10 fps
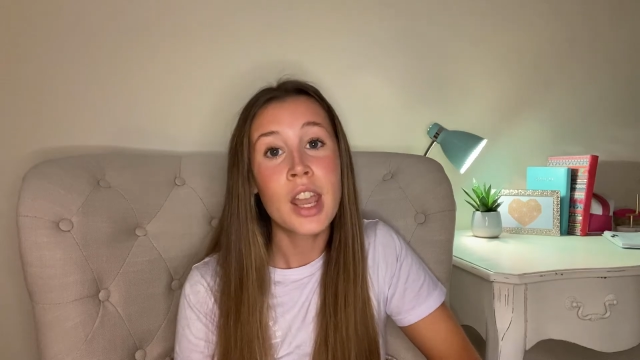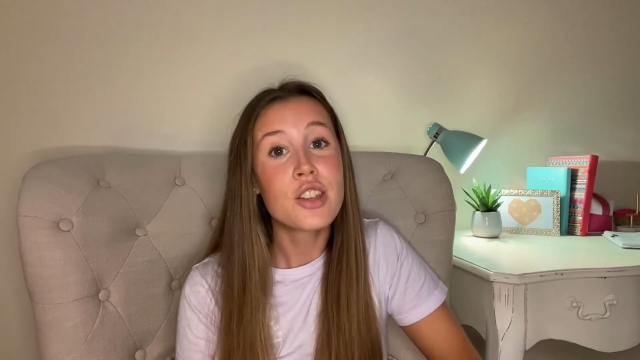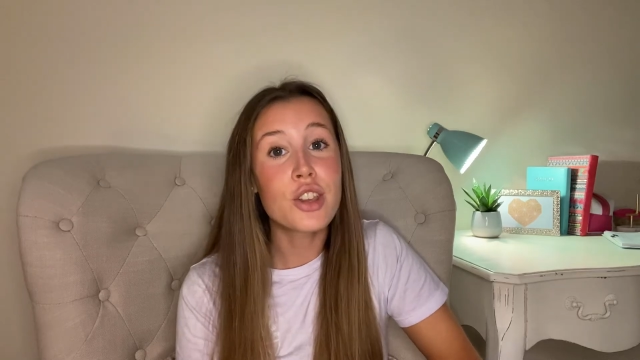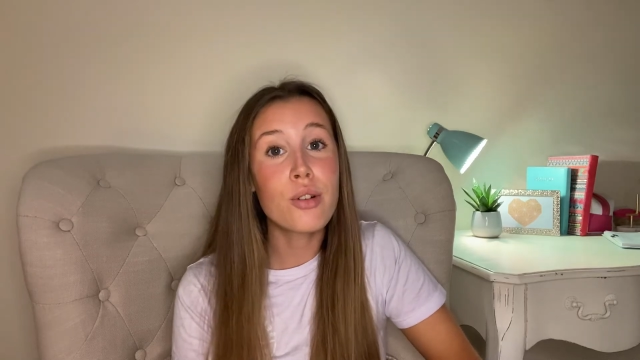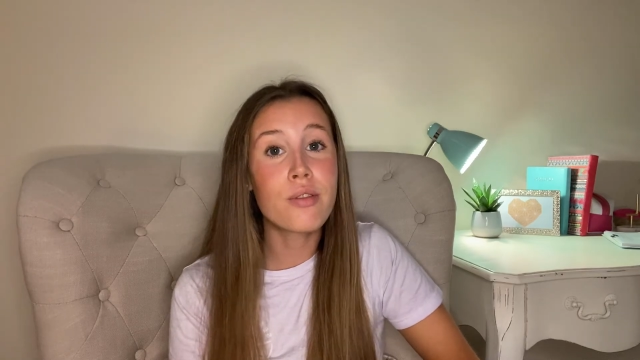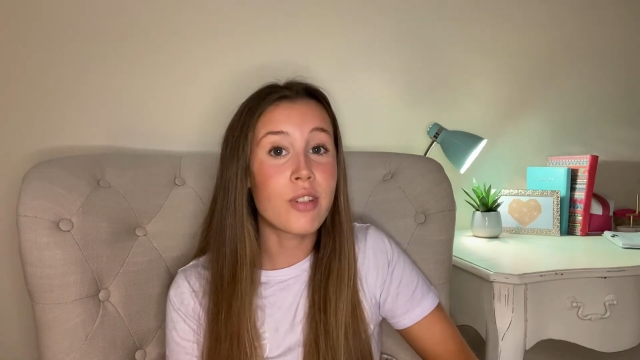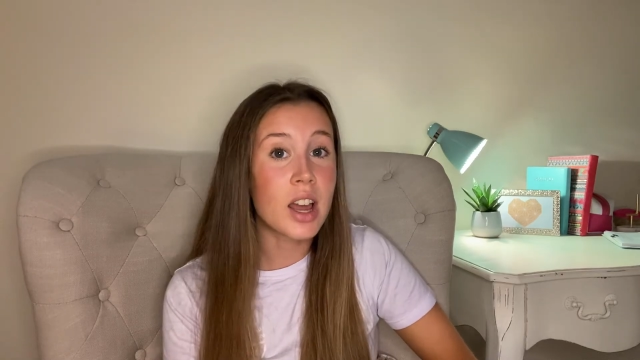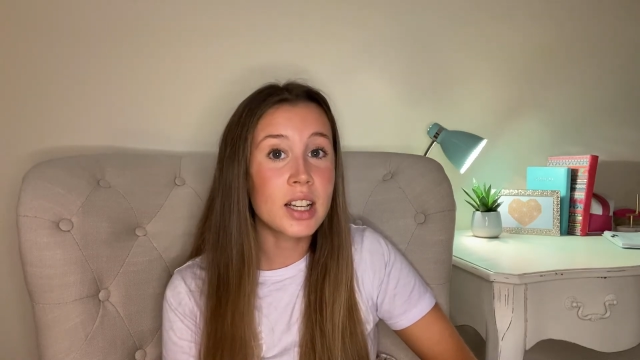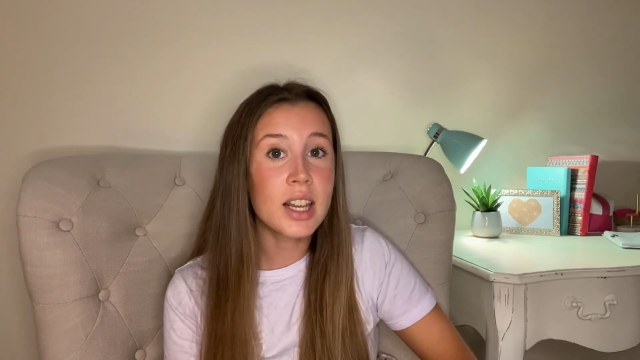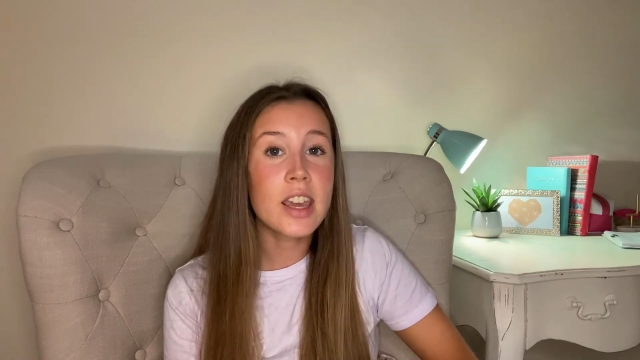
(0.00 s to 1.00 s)
So
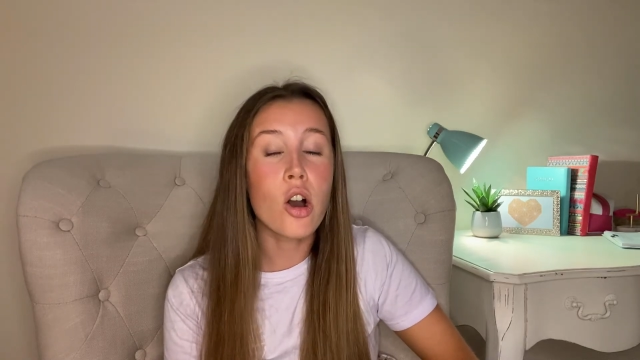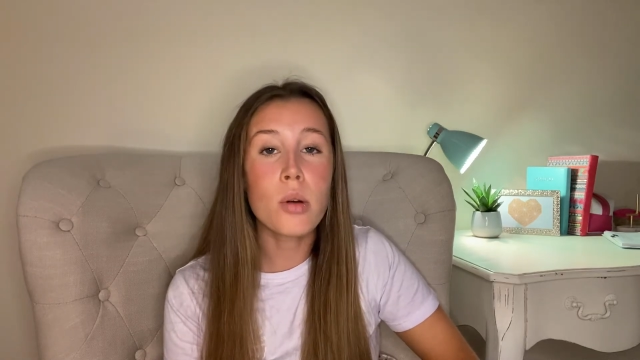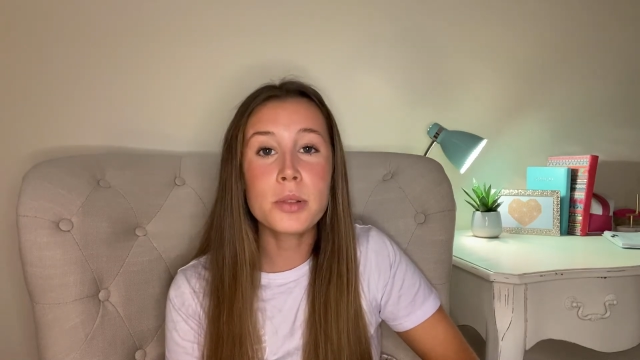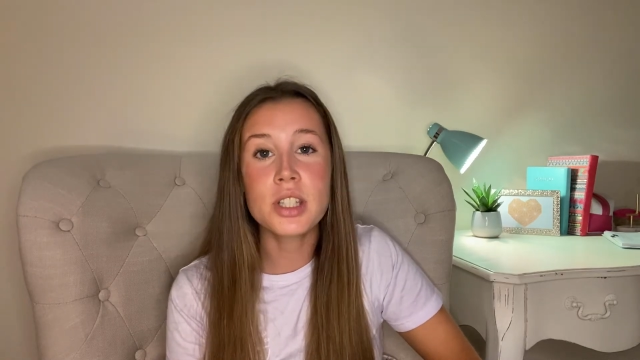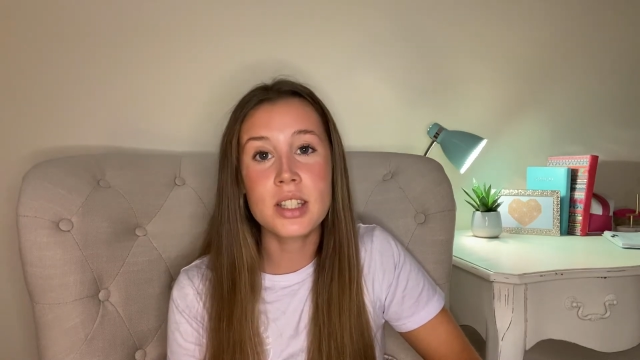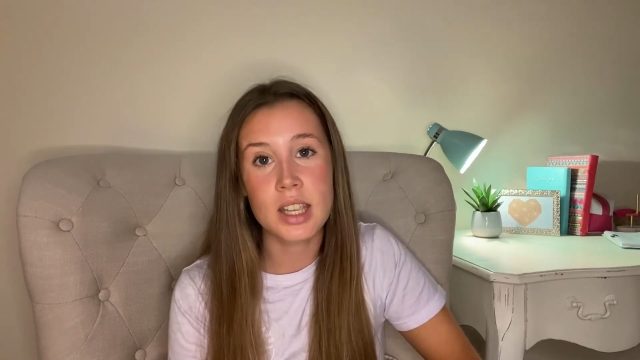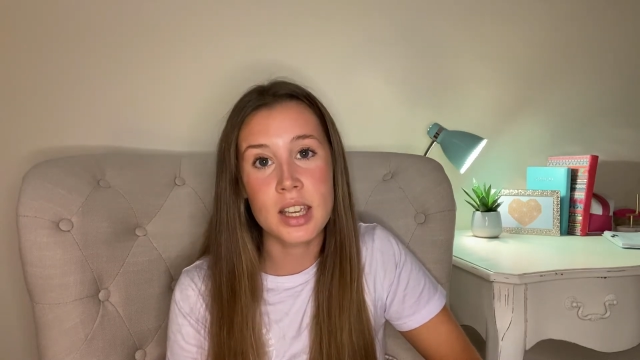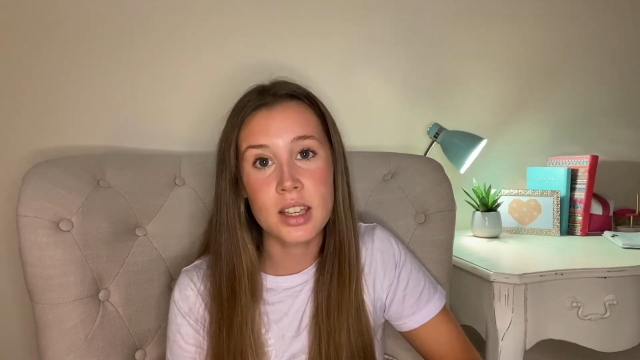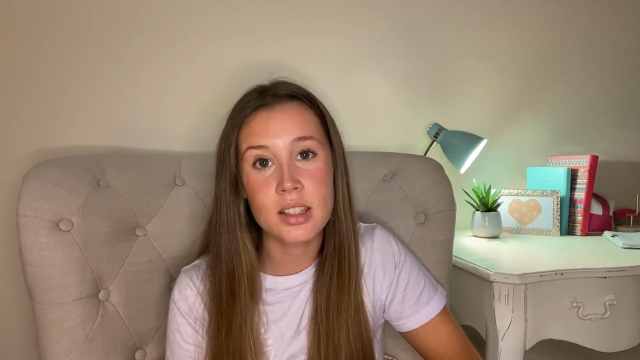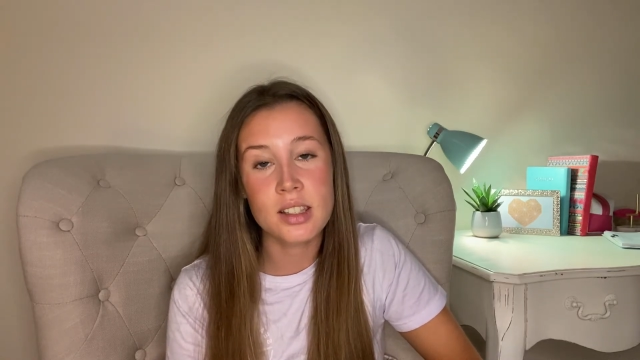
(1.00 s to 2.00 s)
finally, option
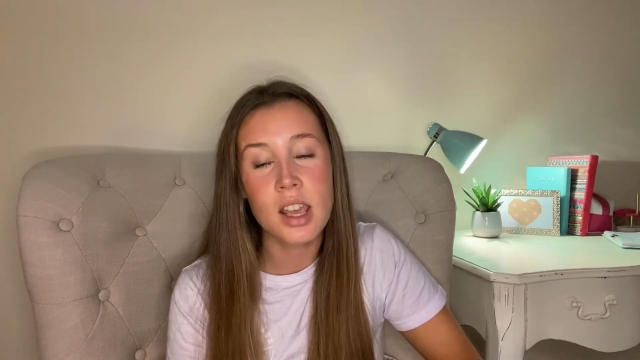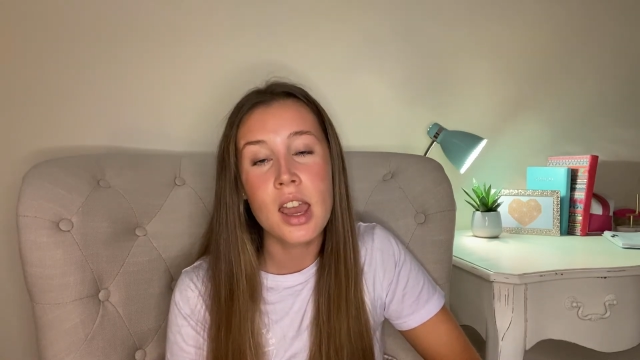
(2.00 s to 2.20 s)
6.